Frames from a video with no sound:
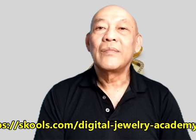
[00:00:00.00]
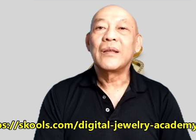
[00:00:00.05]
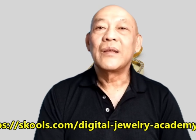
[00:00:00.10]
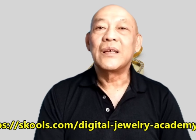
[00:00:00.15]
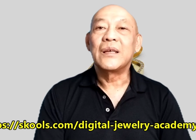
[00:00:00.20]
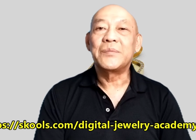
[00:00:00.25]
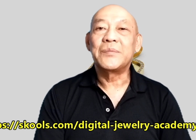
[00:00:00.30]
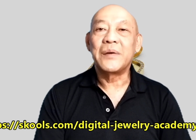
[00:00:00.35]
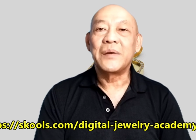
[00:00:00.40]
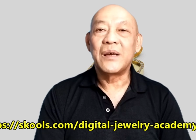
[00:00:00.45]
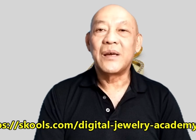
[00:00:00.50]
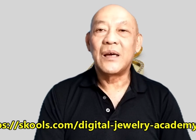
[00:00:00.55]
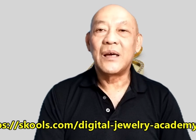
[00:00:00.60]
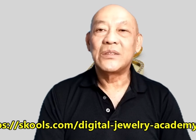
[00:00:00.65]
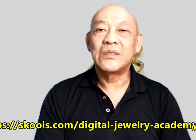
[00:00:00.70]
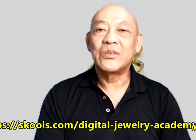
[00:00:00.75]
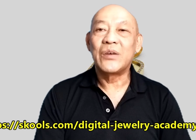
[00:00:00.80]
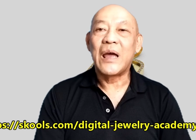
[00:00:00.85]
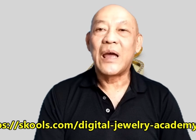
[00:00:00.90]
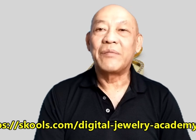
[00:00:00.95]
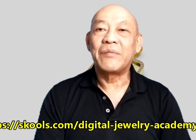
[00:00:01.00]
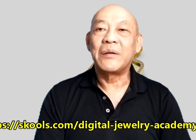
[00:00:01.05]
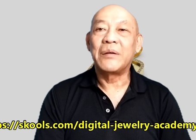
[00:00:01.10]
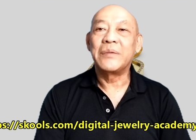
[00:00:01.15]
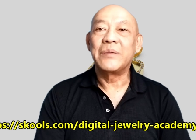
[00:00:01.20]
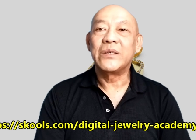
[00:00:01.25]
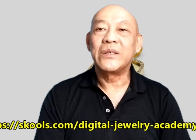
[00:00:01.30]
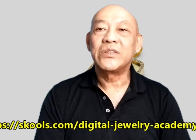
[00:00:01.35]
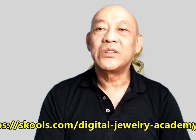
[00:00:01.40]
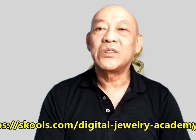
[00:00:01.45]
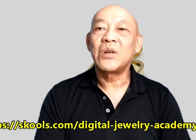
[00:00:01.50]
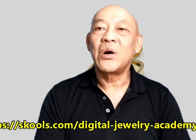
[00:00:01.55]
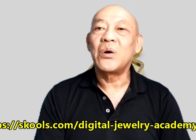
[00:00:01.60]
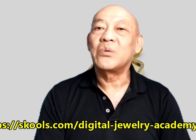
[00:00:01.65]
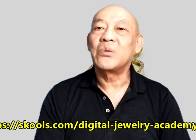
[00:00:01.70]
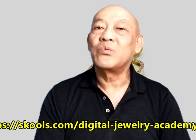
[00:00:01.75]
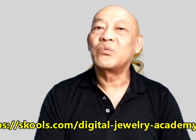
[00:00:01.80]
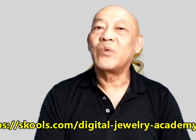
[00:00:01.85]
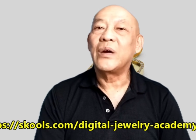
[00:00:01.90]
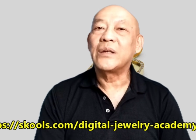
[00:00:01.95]
It's because you haven't been
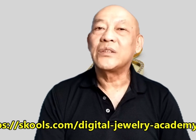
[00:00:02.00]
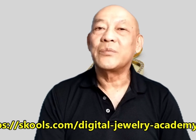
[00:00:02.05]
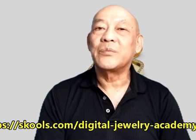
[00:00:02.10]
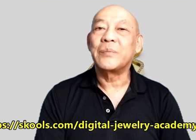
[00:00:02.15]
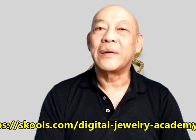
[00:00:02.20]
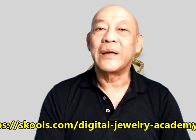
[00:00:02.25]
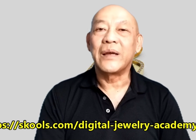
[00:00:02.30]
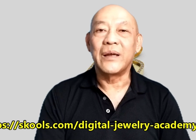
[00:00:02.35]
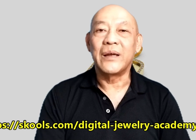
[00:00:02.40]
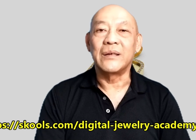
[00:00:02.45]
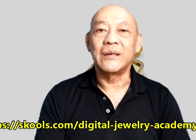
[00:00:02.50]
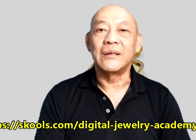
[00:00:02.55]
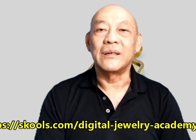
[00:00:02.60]
shown where to begin.